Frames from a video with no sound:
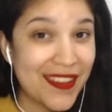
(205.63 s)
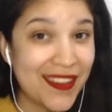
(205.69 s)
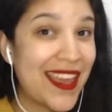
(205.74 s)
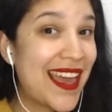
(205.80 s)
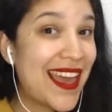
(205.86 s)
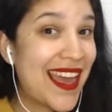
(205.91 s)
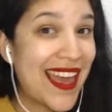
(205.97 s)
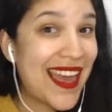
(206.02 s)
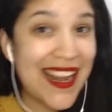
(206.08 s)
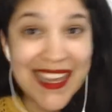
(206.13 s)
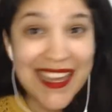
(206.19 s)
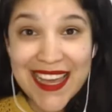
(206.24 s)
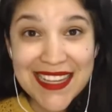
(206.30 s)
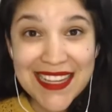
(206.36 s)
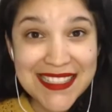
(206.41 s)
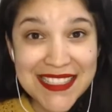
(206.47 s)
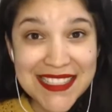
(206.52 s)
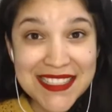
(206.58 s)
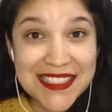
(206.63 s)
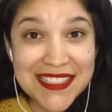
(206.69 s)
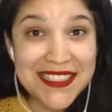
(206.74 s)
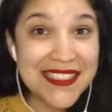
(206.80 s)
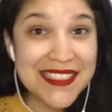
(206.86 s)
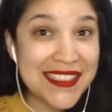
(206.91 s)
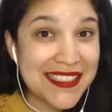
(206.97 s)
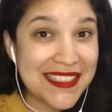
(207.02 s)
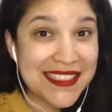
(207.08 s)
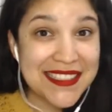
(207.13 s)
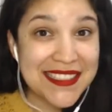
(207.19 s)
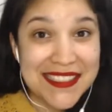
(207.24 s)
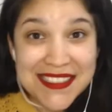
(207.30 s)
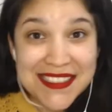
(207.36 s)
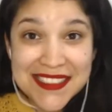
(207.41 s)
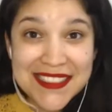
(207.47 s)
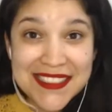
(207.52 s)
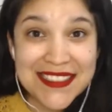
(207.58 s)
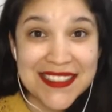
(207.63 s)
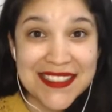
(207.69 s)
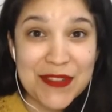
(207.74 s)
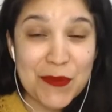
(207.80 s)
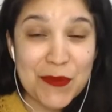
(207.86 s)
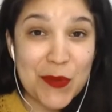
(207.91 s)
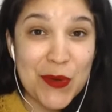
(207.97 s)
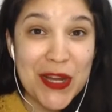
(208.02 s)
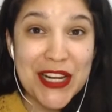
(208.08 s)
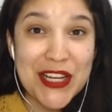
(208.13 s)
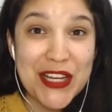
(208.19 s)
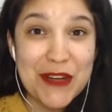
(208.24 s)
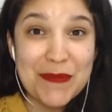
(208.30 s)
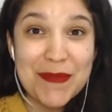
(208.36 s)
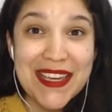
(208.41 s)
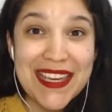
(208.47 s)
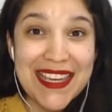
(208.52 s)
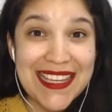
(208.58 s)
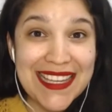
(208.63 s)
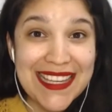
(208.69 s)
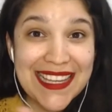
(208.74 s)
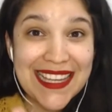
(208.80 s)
Any guesses what it could be?